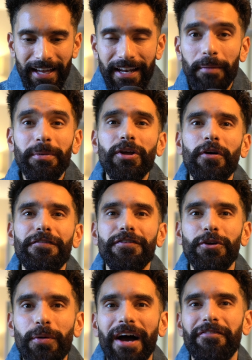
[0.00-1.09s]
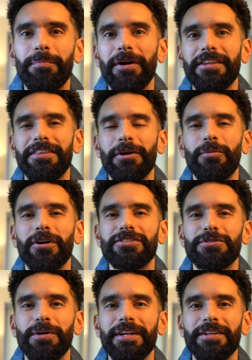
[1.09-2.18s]
Let me know if you have a birth year watch
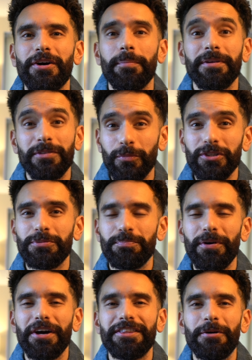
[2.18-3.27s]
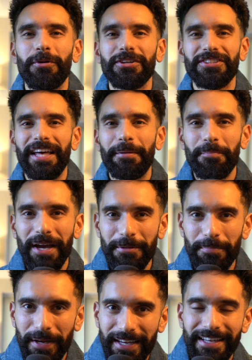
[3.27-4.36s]
as well in the comments, and which birth year watch that may
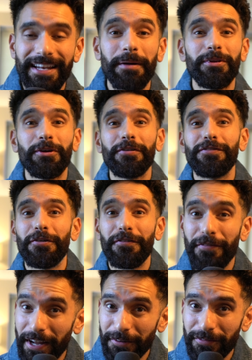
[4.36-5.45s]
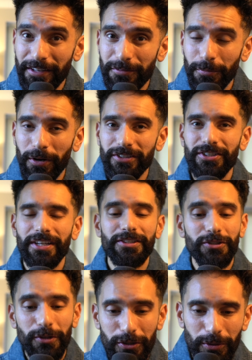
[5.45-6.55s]
be. Let me know if you're a fan of this watch. And
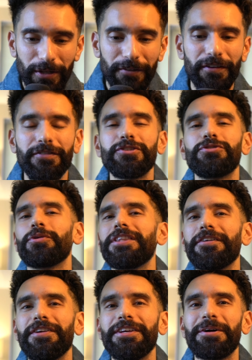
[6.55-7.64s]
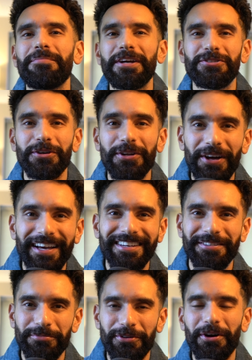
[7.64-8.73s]
as usual, if you've enjoyed the video, make sure you like,
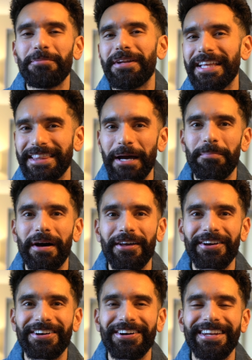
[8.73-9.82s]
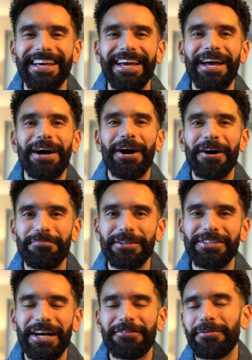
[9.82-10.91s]
subscribe, and hit that bell icon. I've been
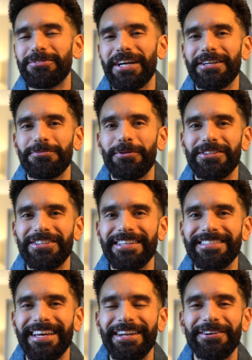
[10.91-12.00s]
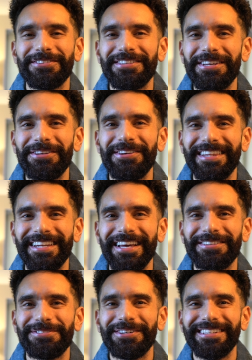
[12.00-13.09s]
Jag from Jags Watches, and I'll see you in the
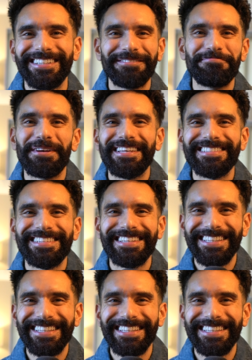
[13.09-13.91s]
next one. Peace.